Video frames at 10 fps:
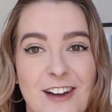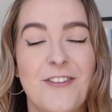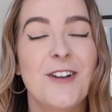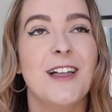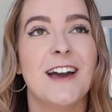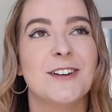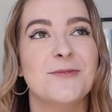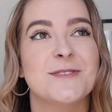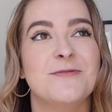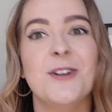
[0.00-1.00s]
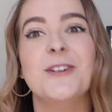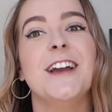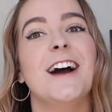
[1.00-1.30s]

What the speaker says: I felt like it was very